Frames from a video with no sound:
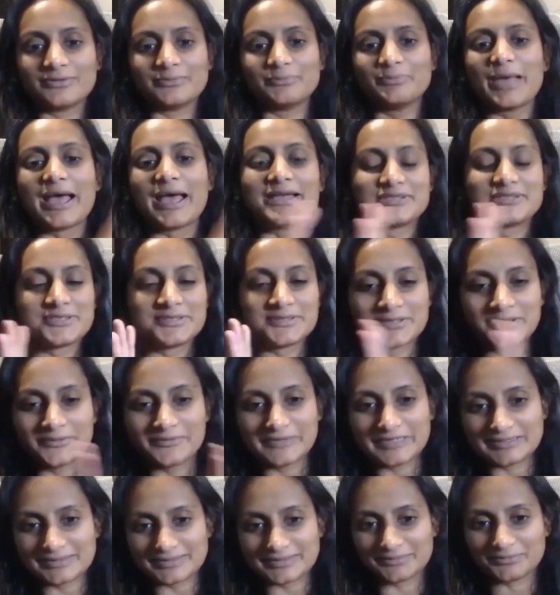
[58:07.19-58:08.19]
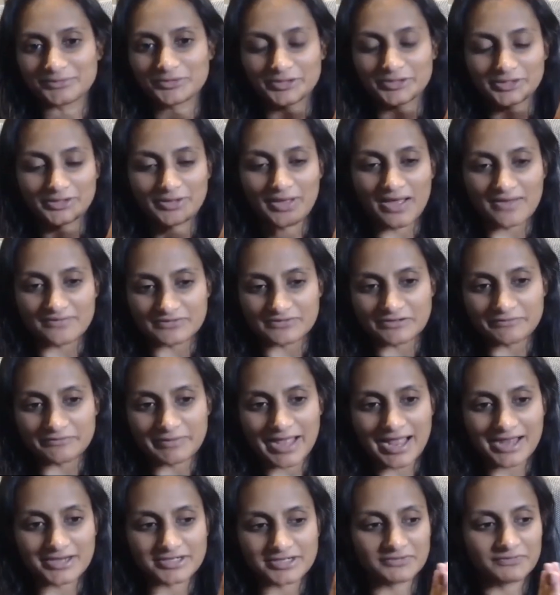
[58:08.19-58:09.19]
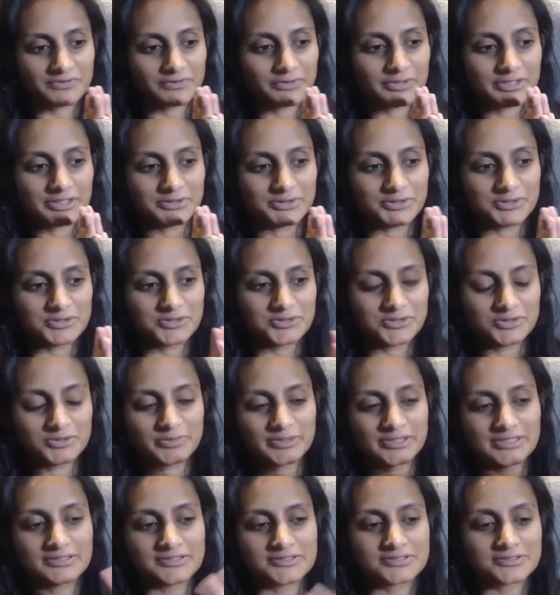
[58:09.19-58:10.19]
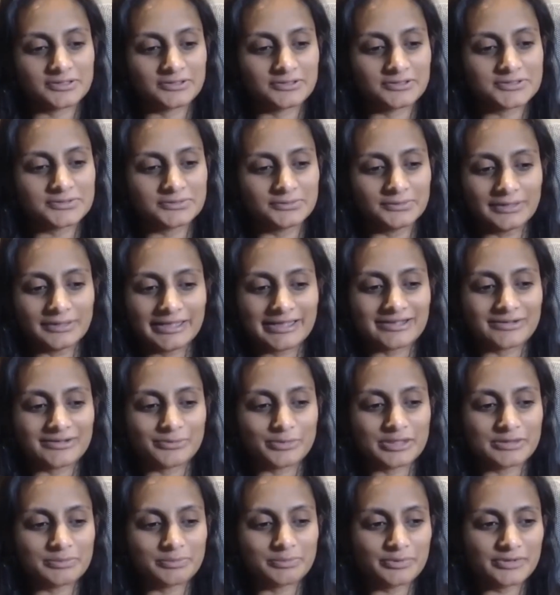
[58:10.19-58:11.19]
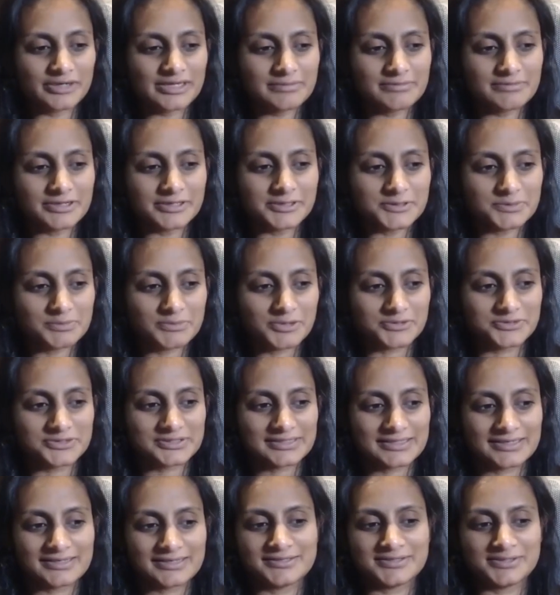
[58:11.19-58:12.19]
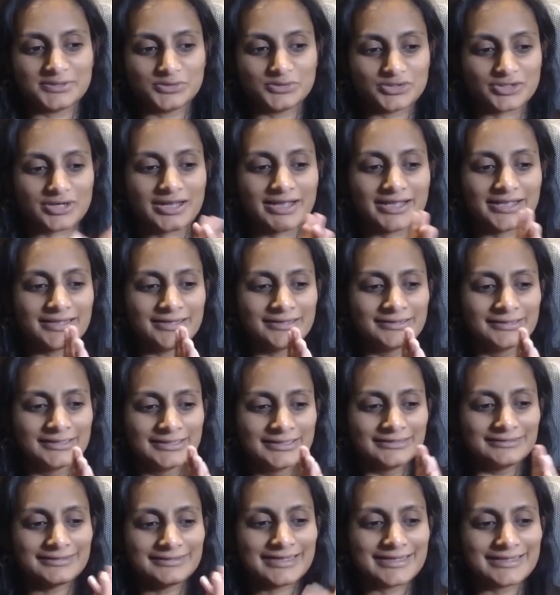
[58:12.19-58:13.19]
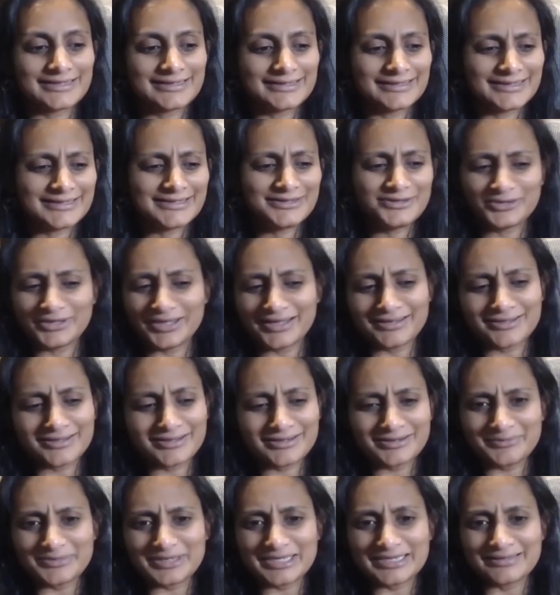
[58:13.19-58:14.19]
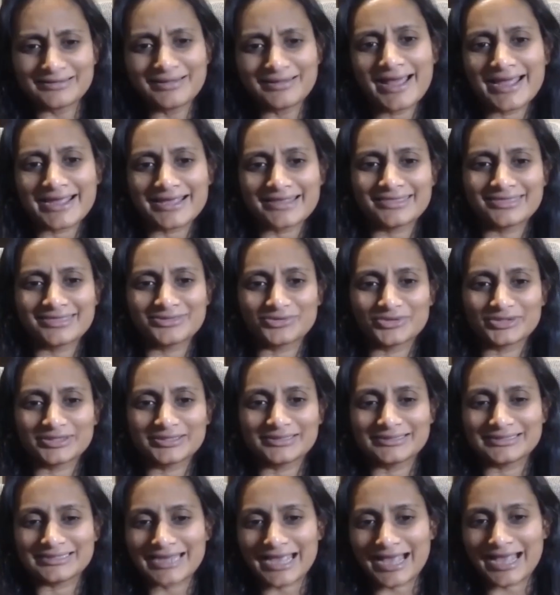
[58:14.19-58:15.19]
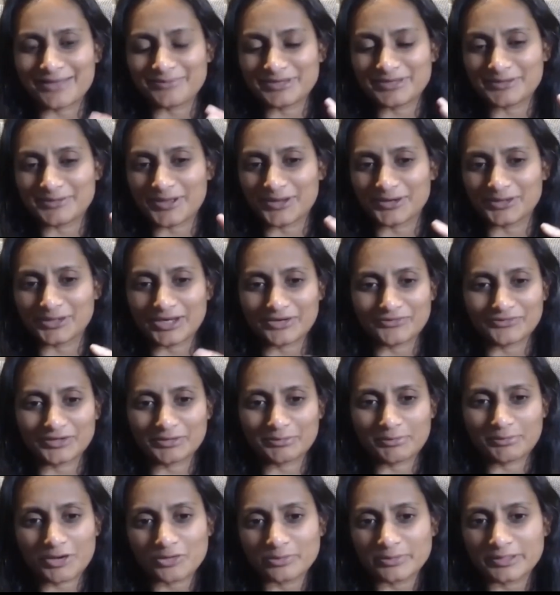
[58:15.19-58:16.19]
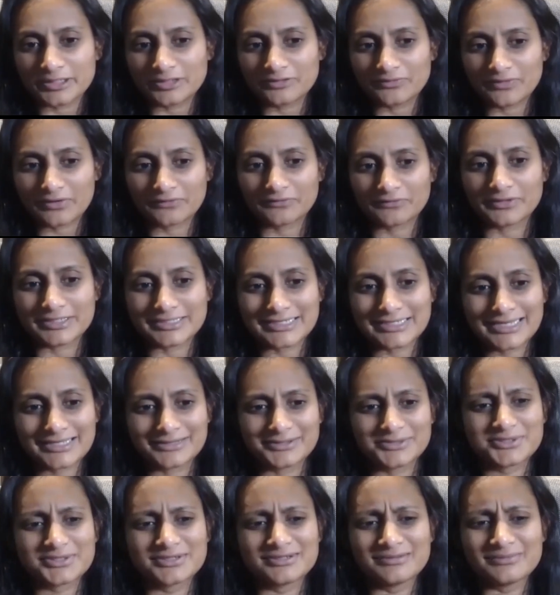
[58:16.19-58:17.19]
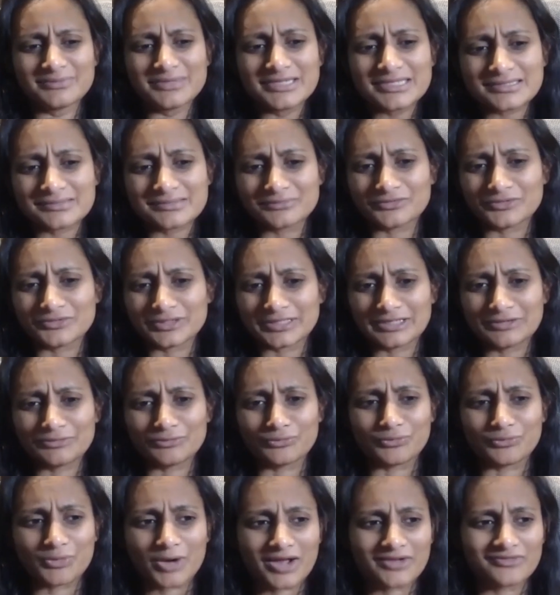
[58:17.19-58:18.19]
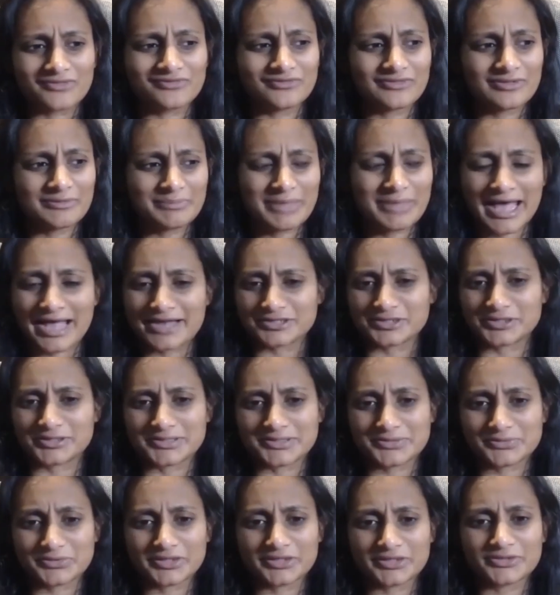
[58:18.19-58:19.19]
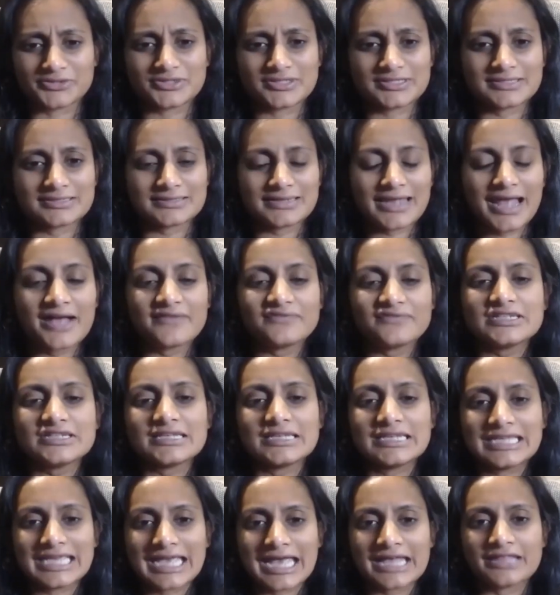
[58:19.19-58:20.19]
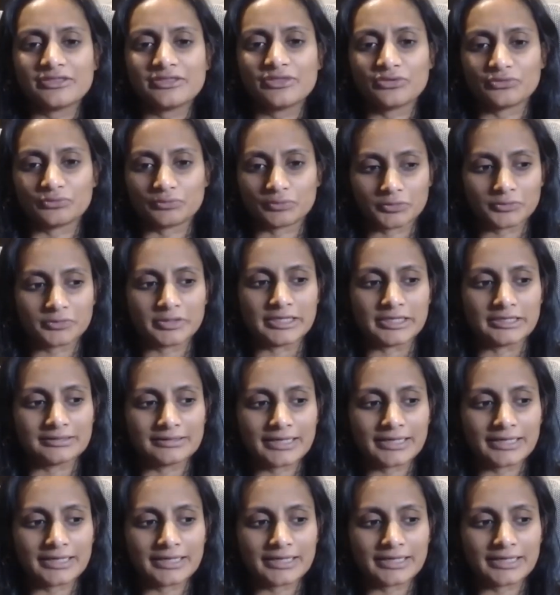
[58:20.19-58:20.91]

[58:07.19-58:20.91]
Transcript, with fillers: passion's obviously important. You have to have passion for what you do, but there's also, like, with pretty much most things you try, like, you're not going to be like thrilled and happy about it every moment of every day. There's going to be some really rough patches where you just have to get through it.